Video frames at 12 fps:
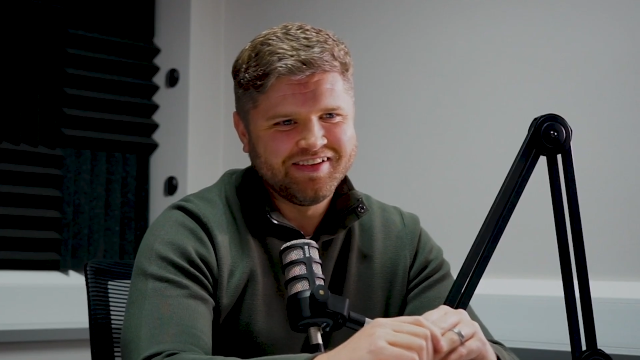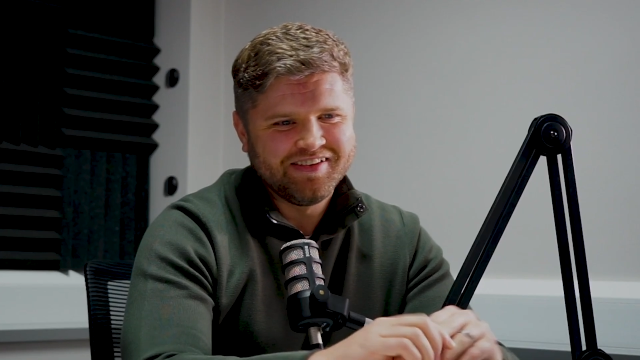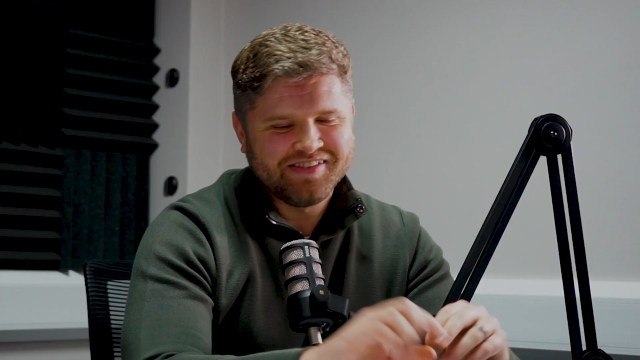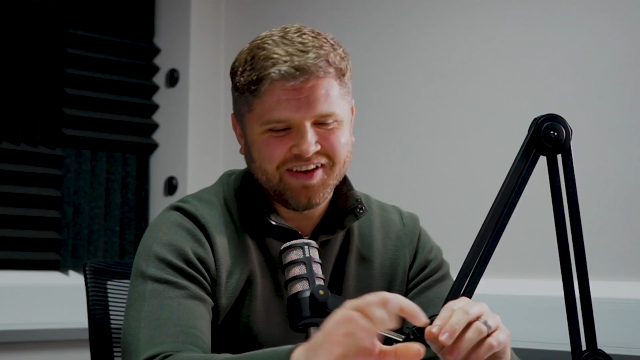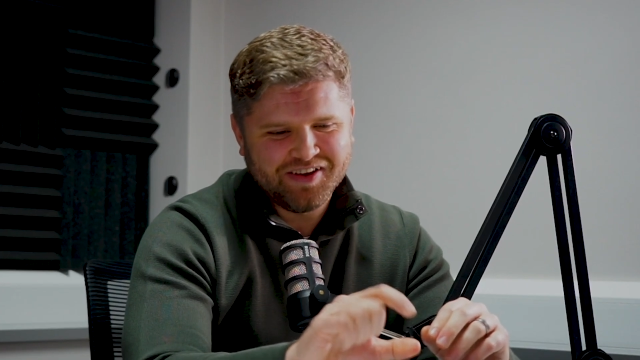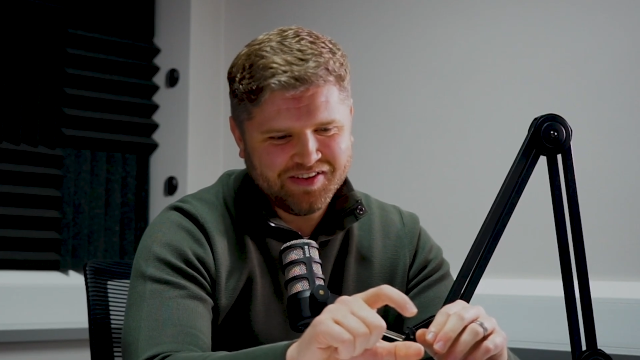
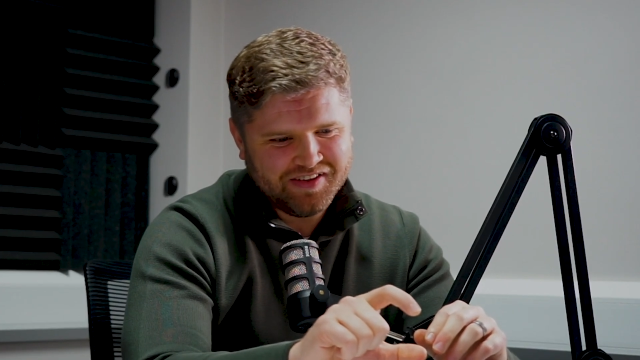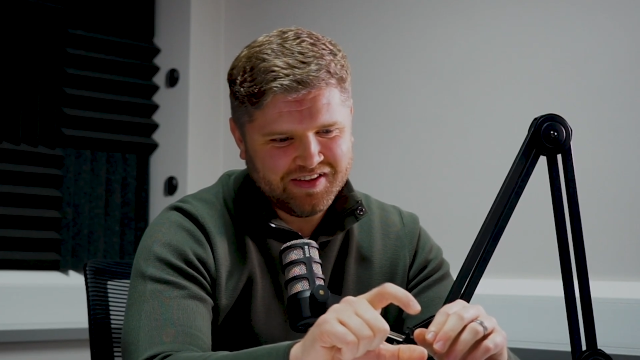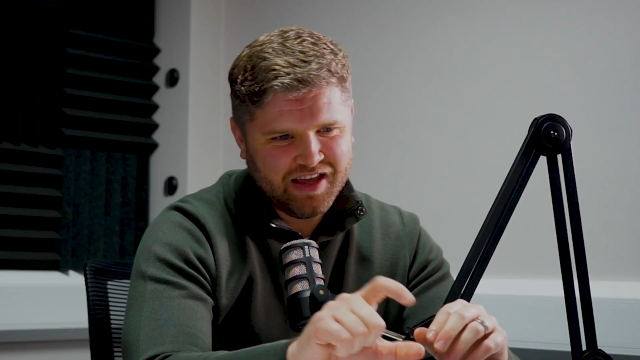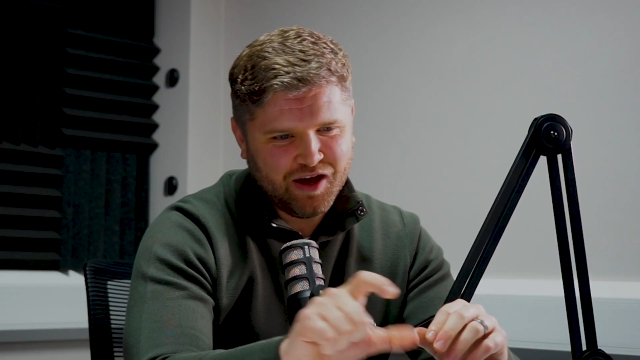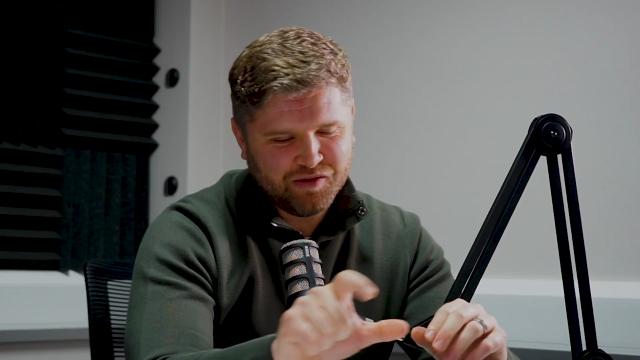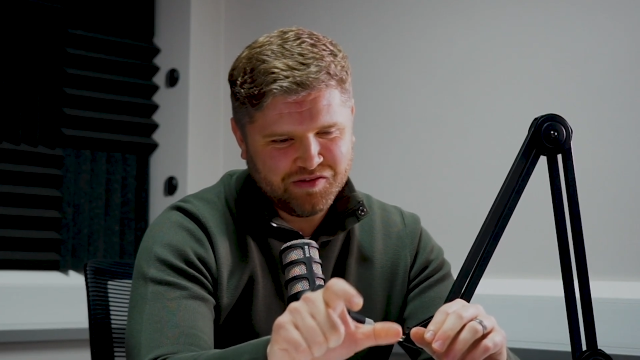So,
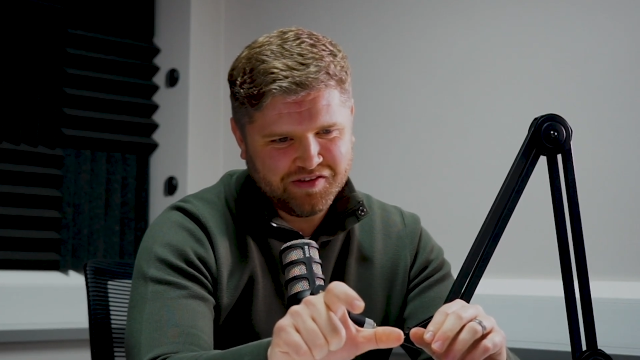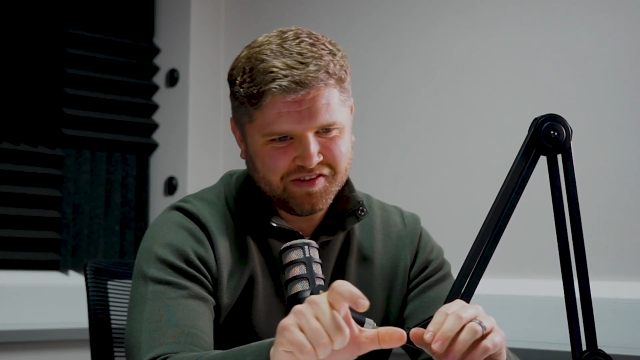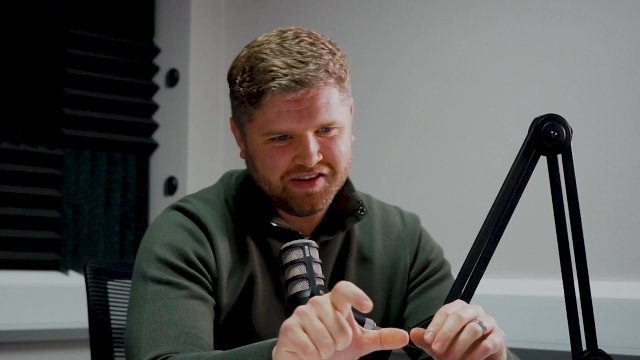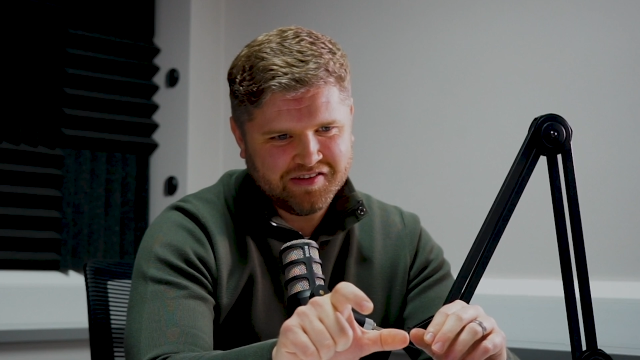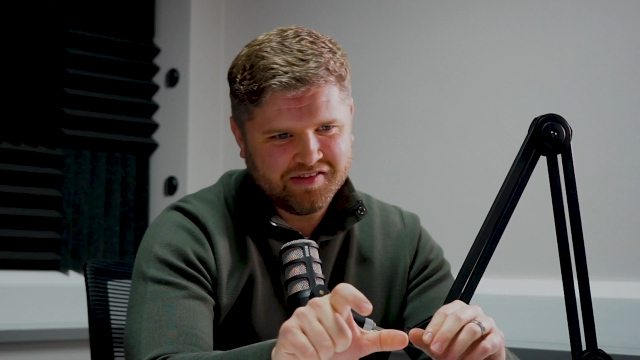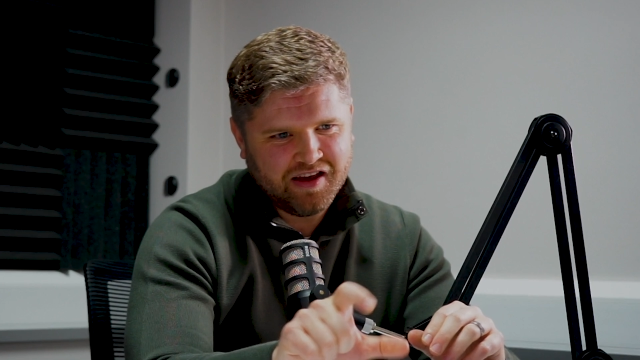yeah, I was just
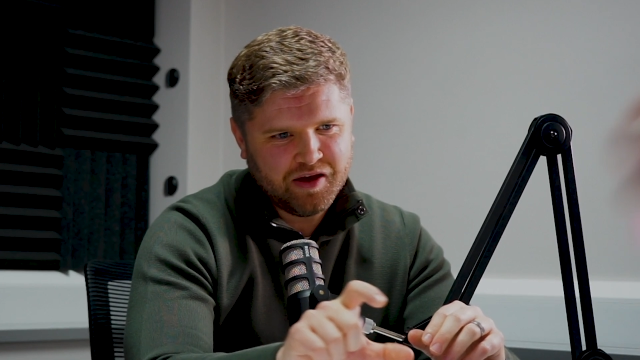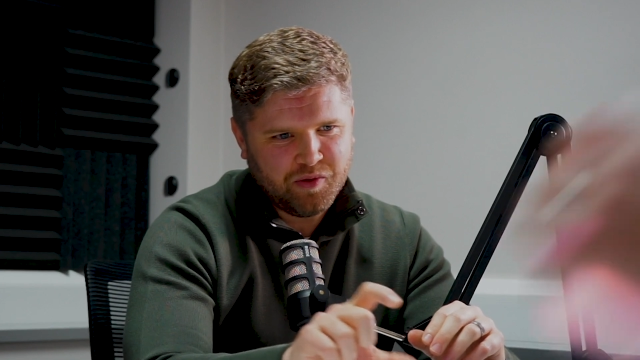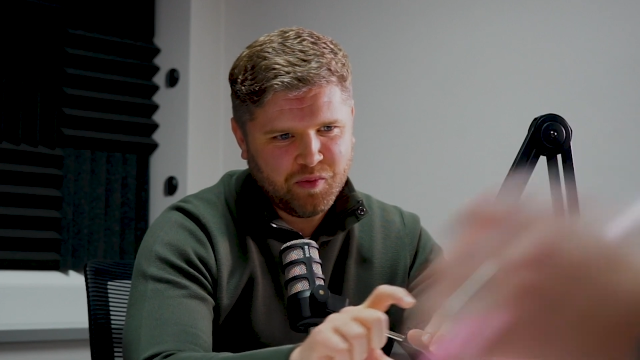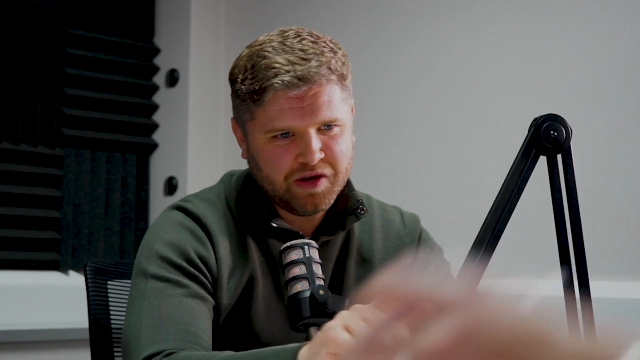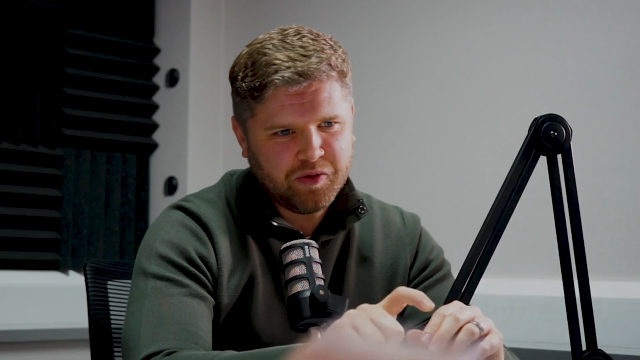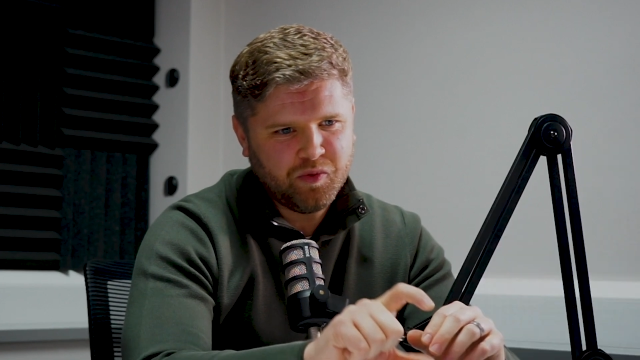going to say, I
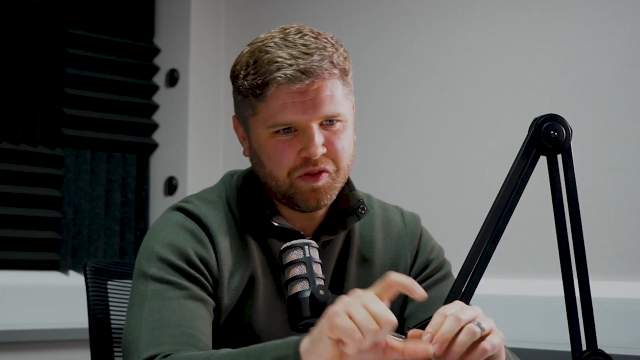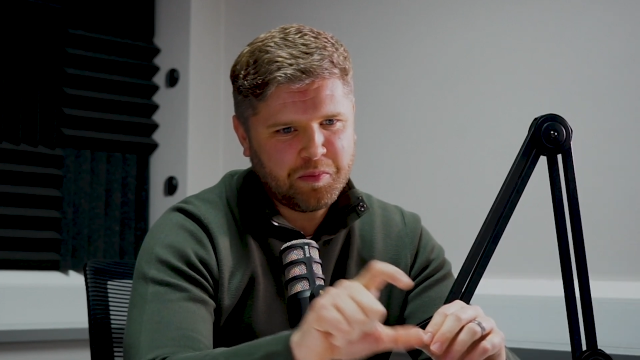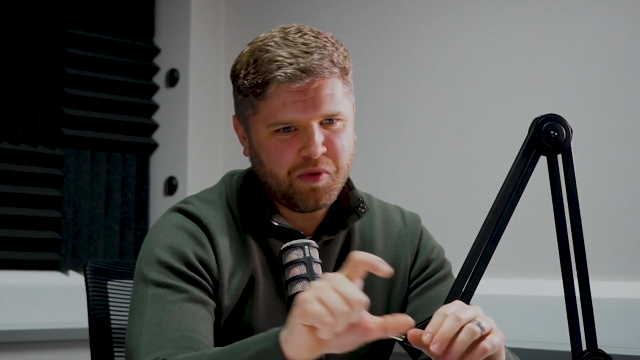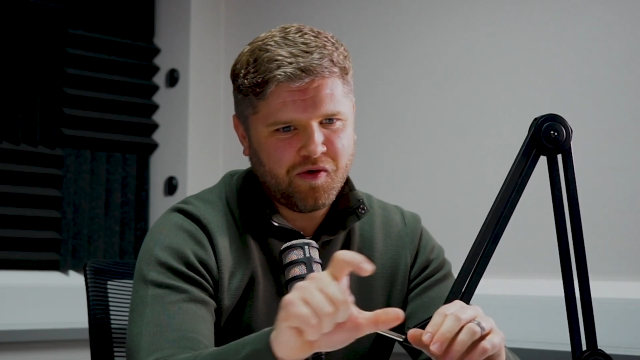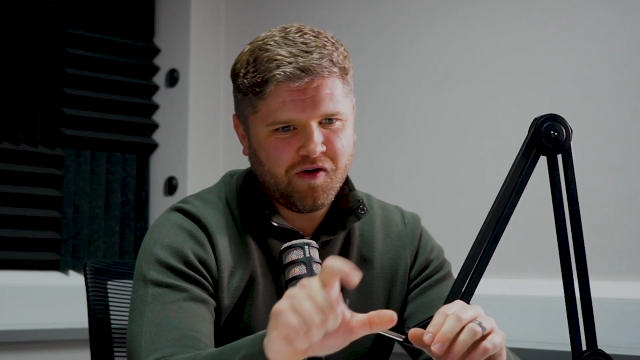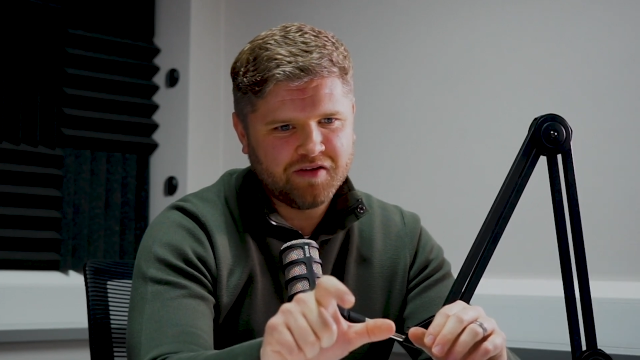wonder what the
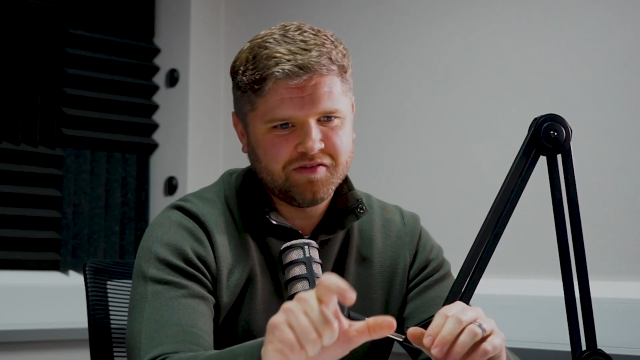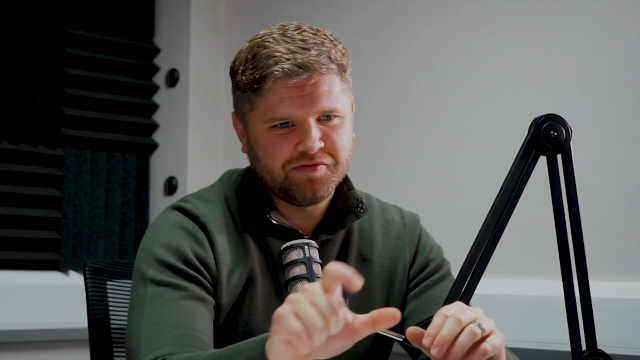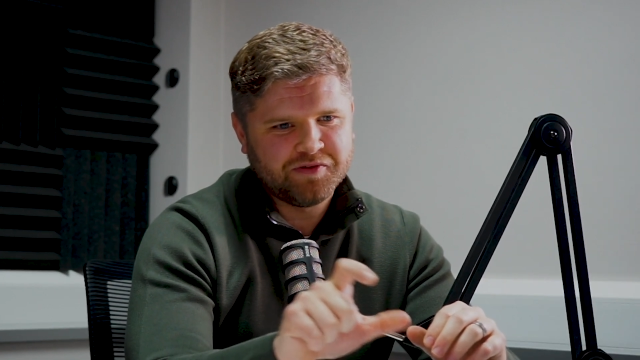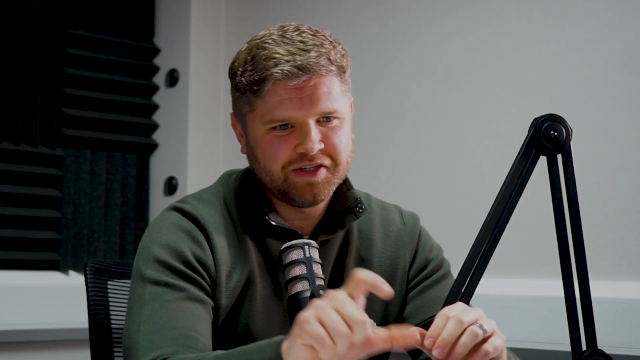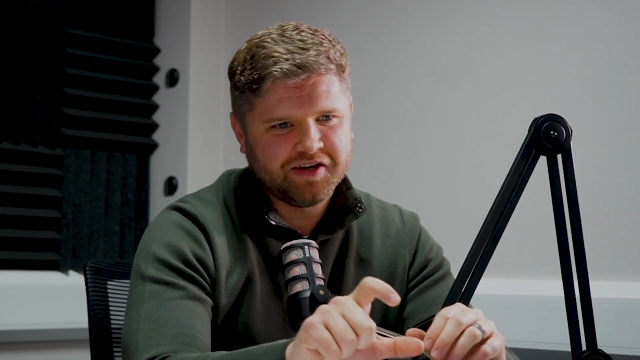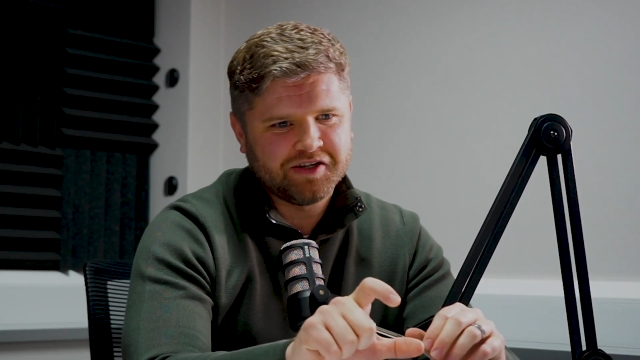price
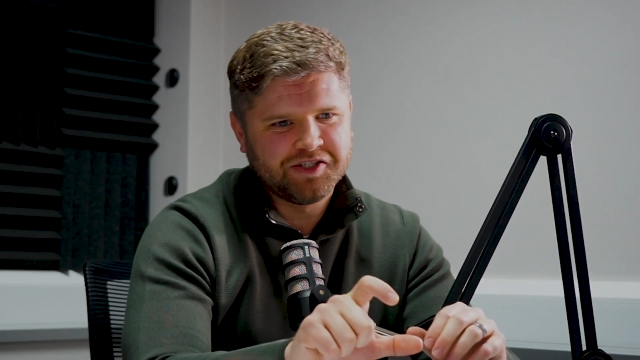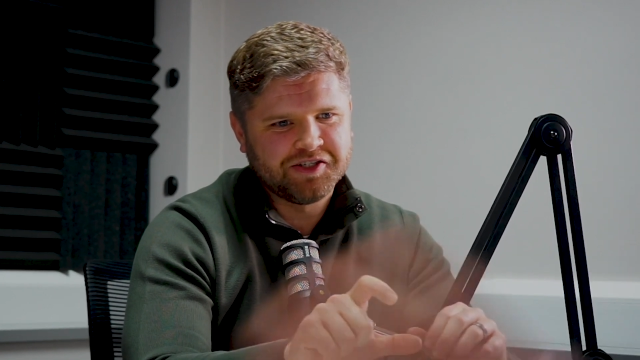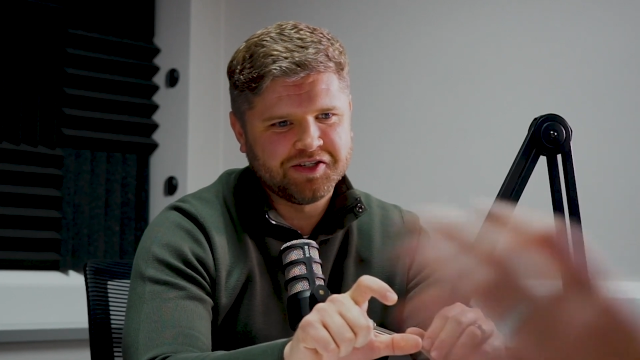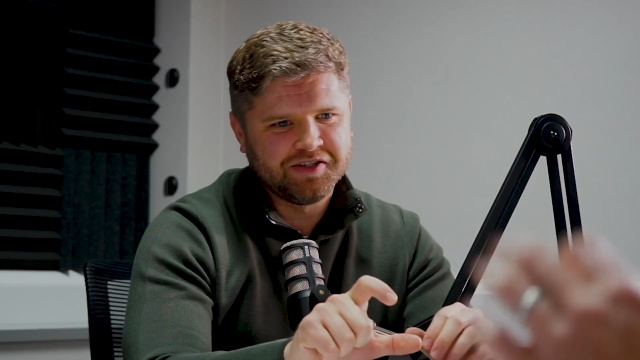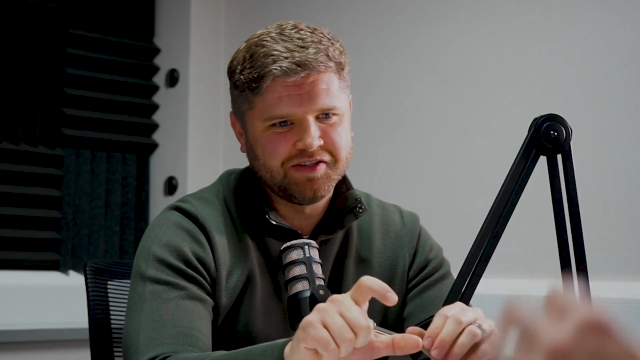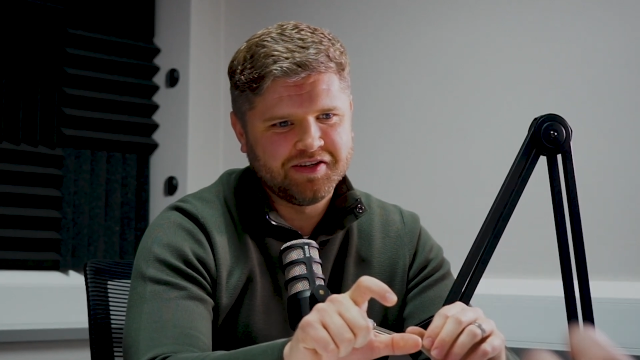
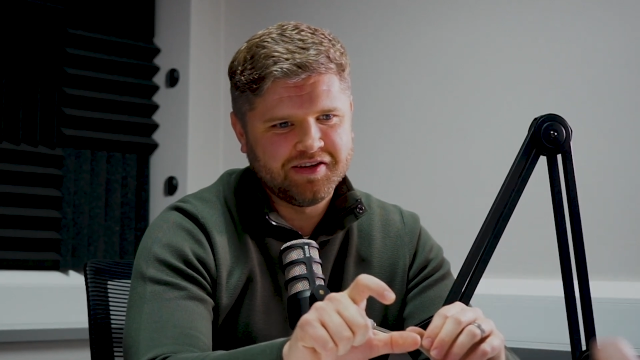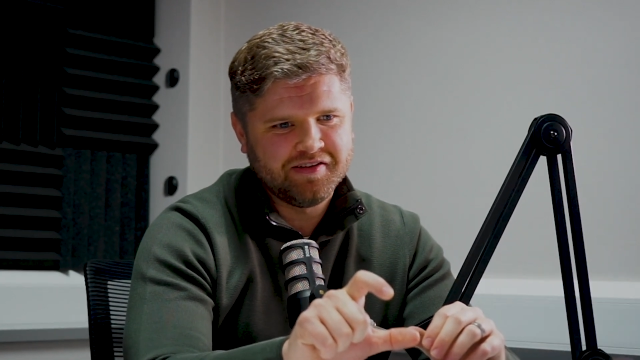reduction